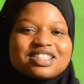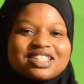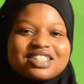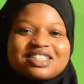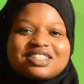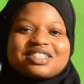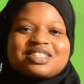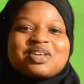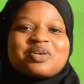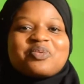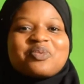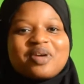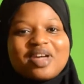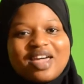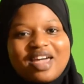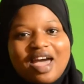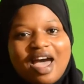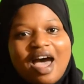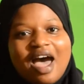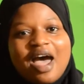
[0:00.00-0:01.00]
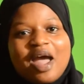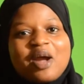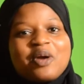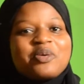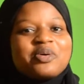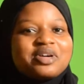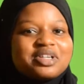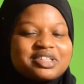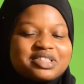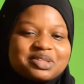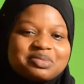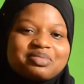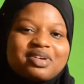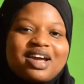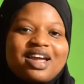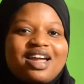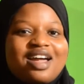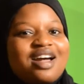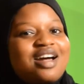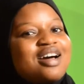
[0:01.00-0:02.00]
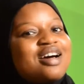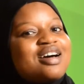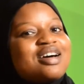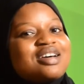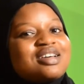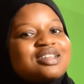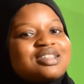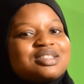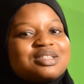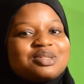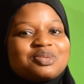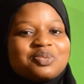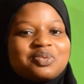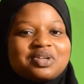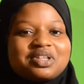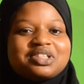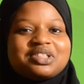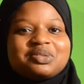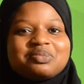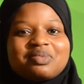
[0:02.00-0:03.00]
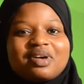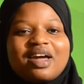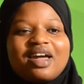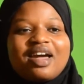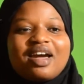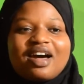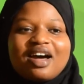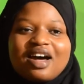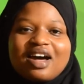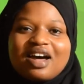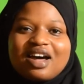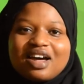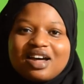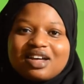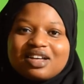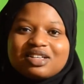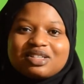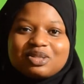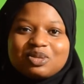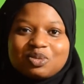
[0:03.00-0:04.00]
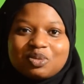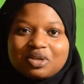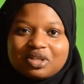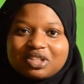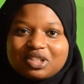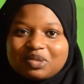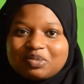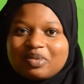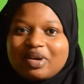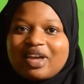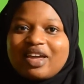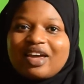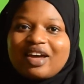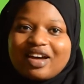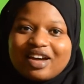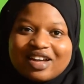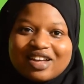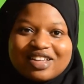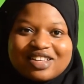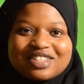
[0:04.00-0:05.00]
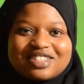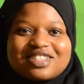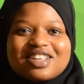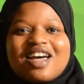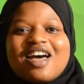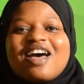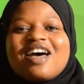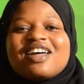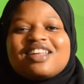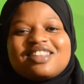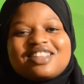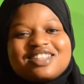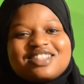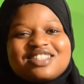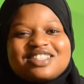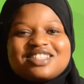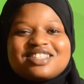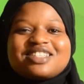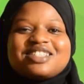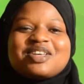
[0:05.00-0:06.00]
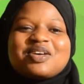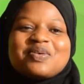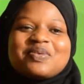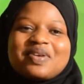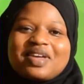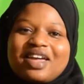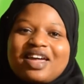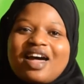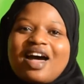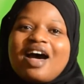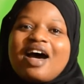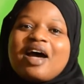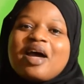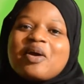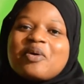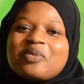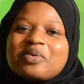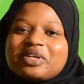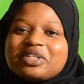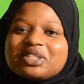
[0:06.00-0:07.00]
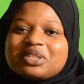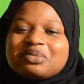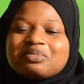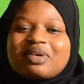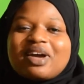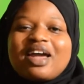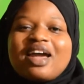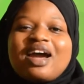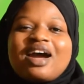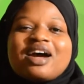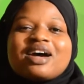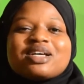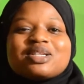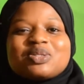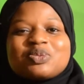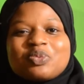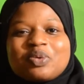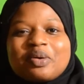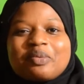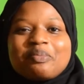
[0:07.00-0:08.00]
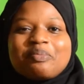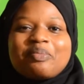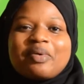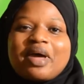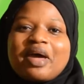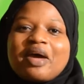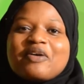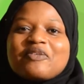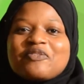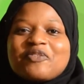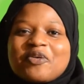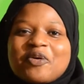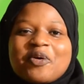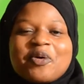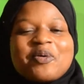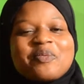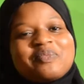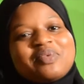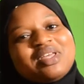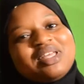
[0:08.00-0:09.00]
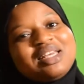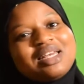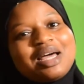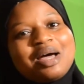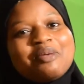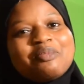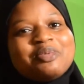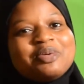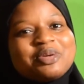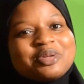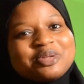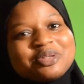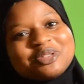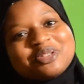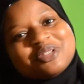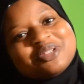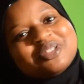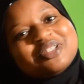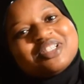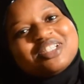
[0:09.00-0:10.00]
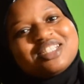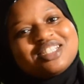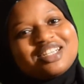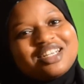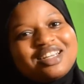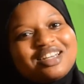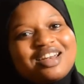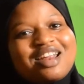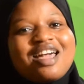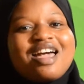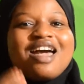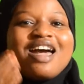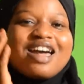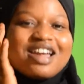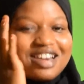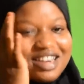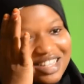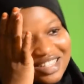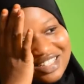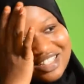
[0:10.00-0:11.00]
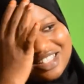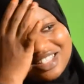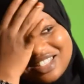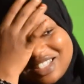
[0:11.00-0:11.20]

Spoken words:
is the way I wash my hands, wash my hands, wash my hands. This is the way I wash my hands when performing ablution. This is